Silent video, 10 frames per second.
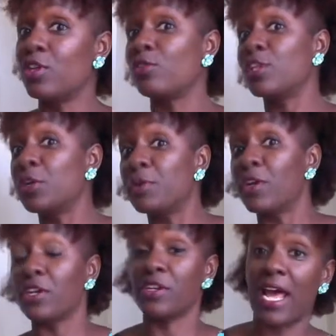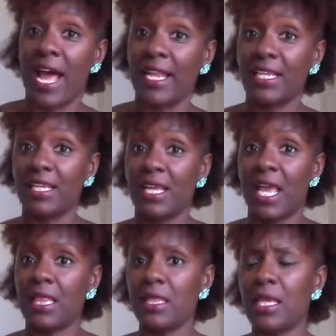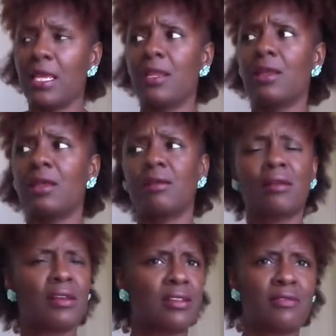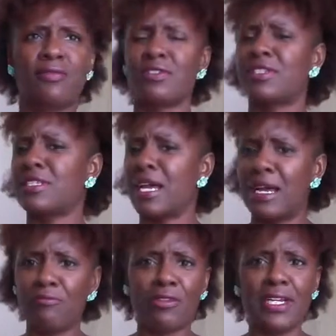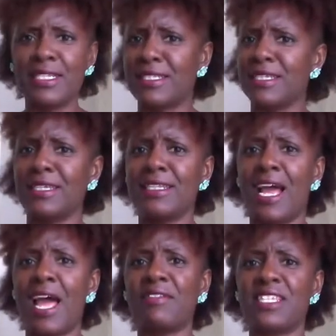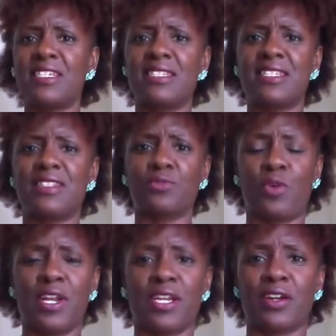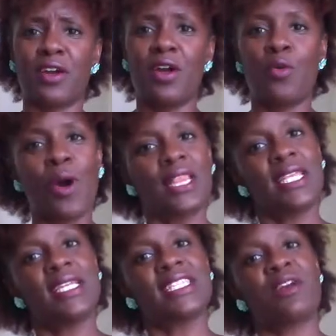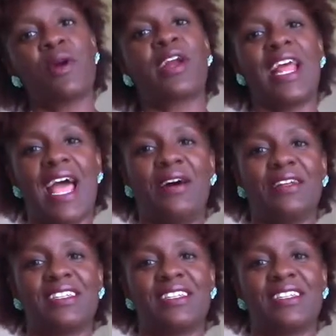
going to deal with it or you're not. And then for some reason, y'all have a tendency to wonder why things ain't working out.